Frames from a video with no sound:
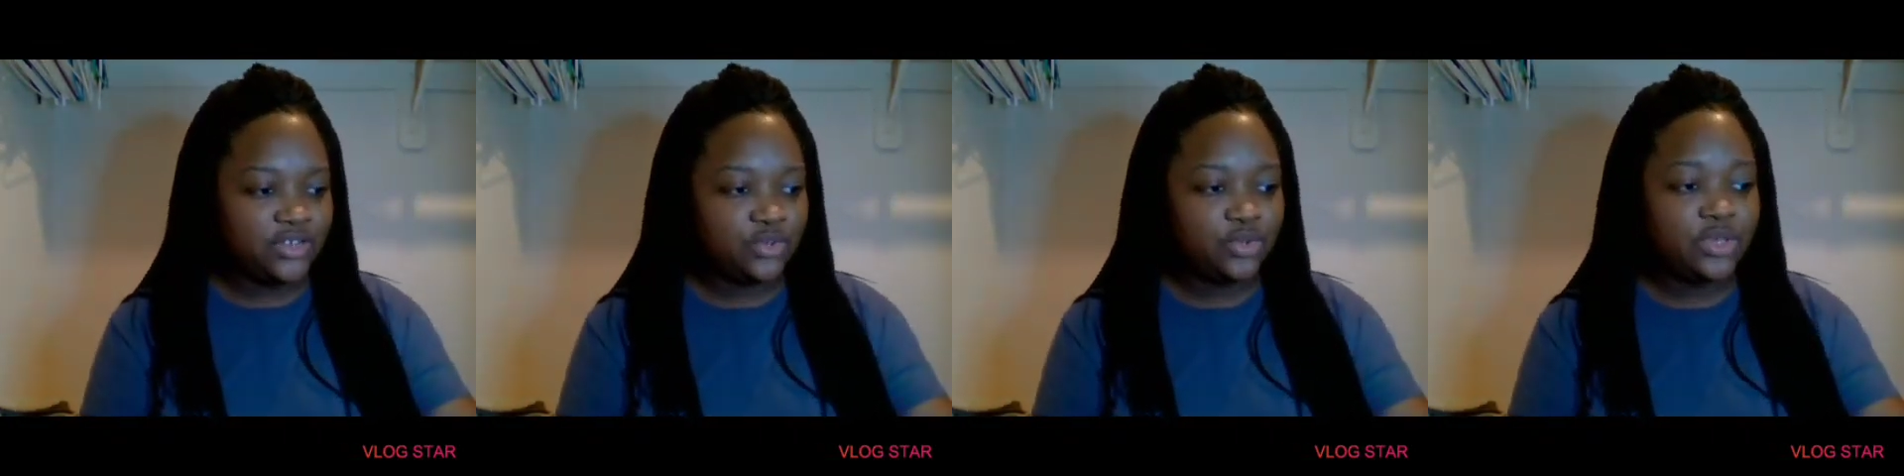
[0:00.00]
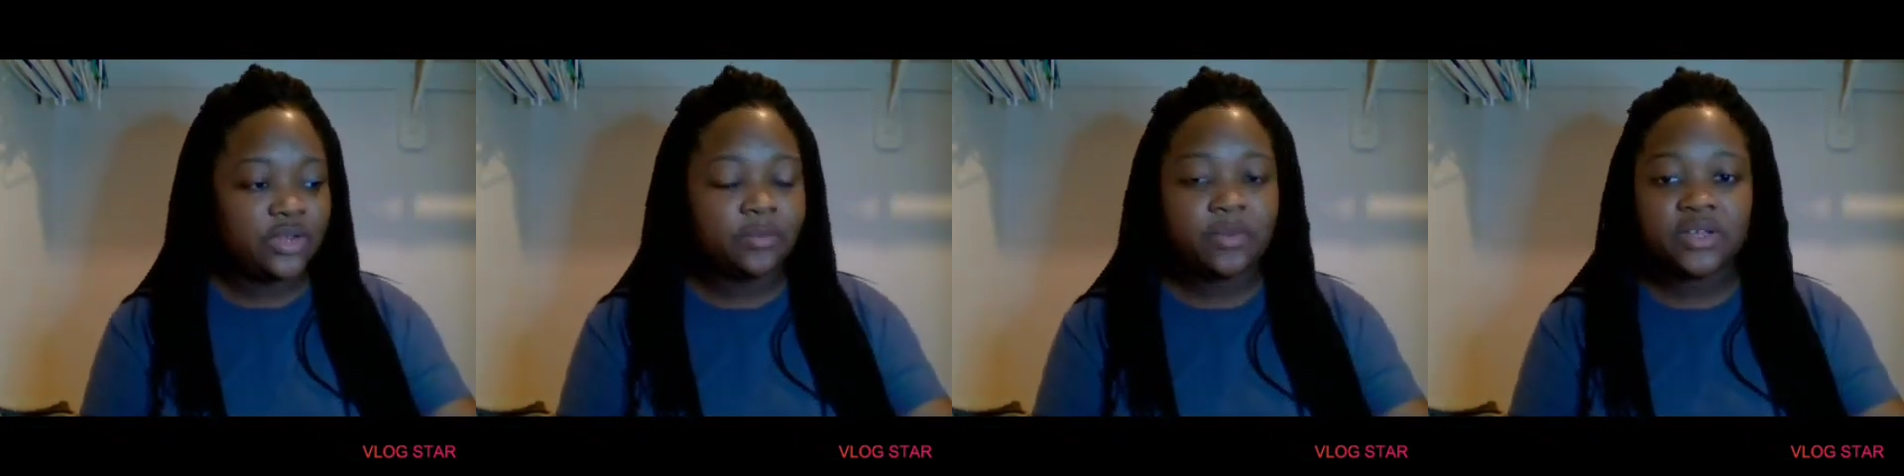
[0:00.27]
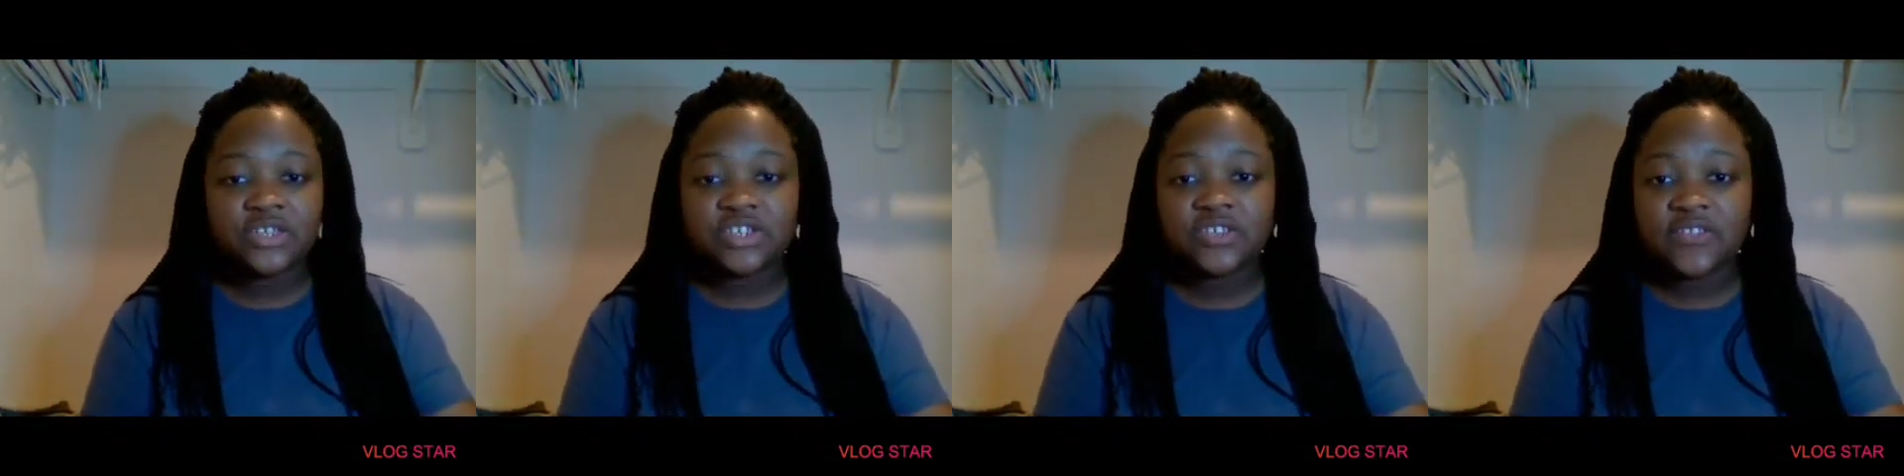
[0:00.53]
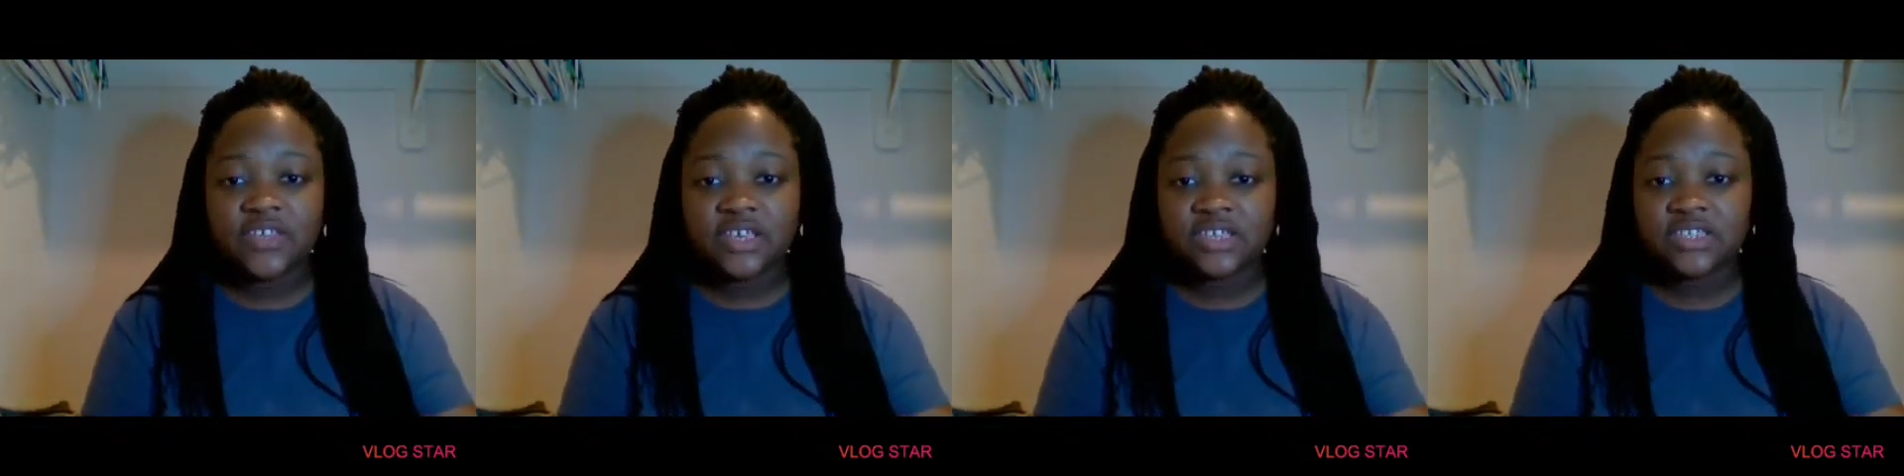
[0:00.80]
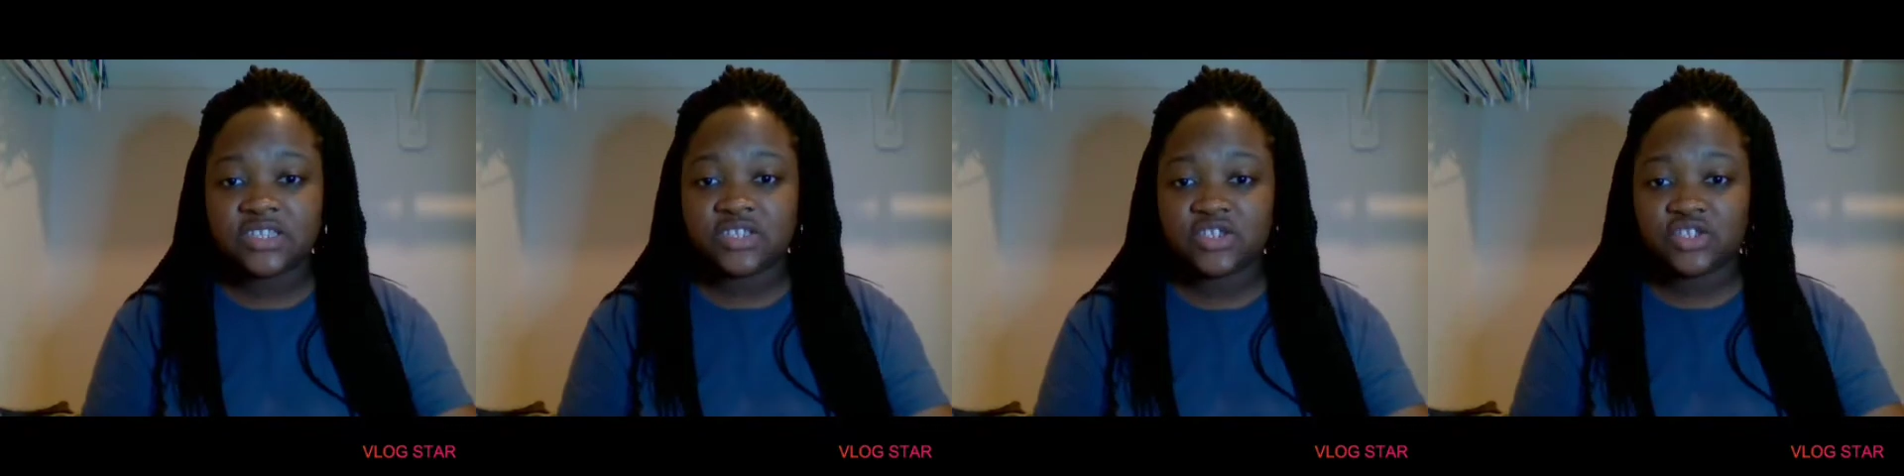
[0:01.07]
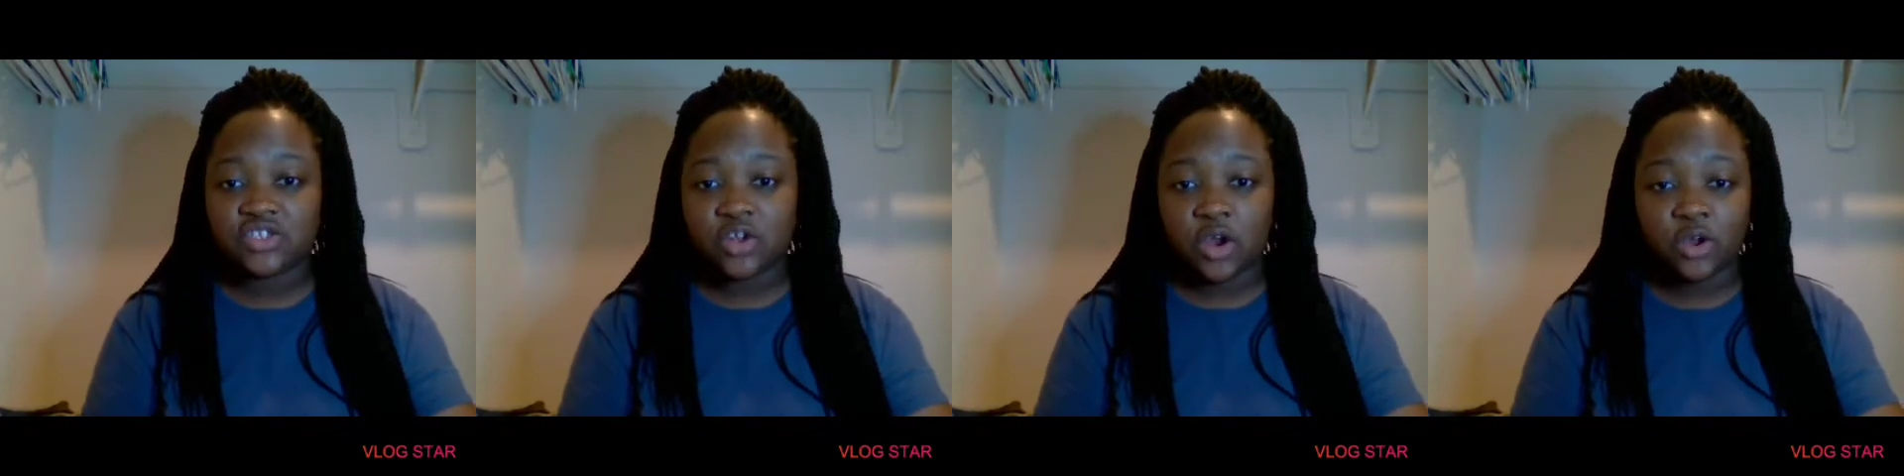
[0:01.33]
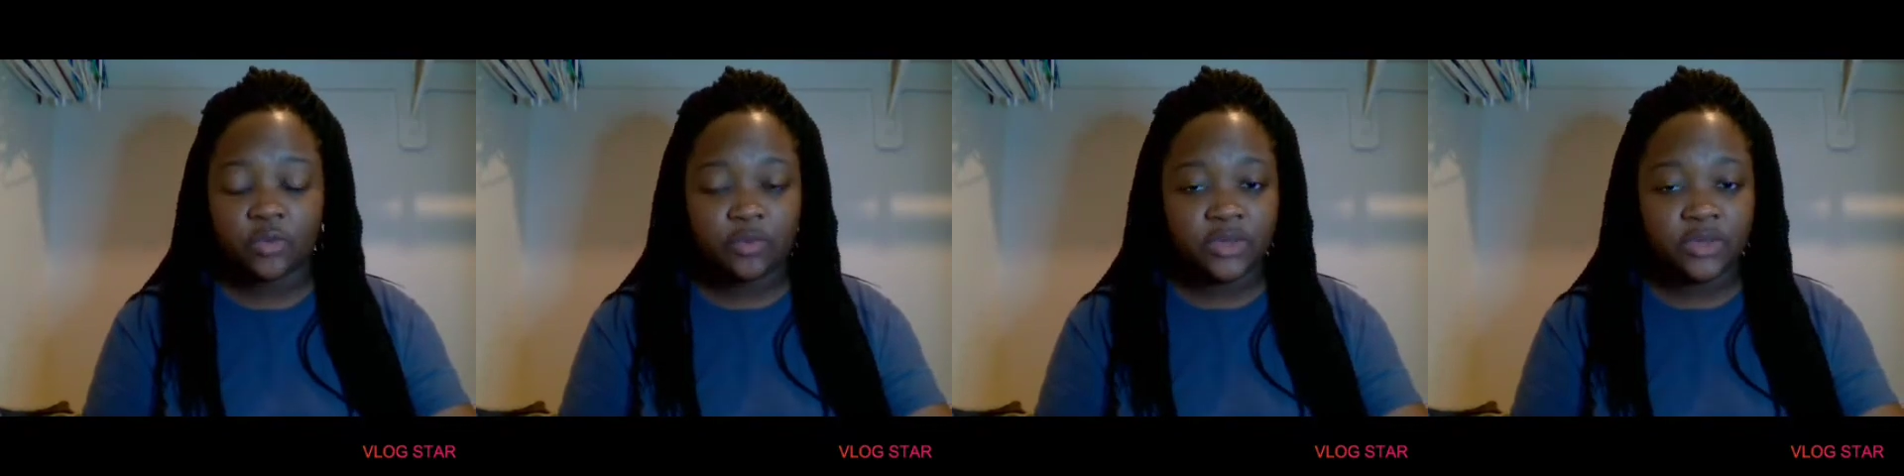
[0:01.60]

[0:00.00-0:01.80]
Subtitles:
You get a bunch of things to start